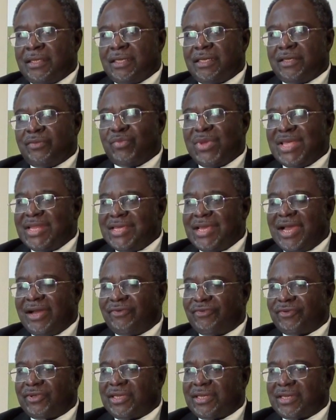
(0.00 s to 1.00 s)
in many
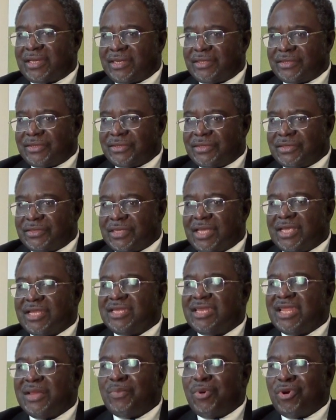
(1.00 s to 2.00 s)
African countries,
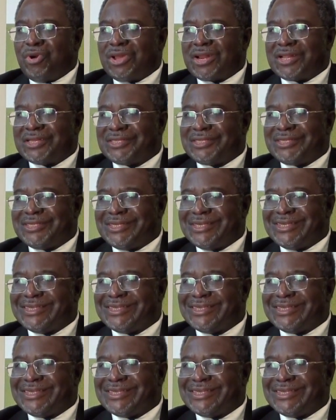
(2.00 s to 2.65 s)
democracy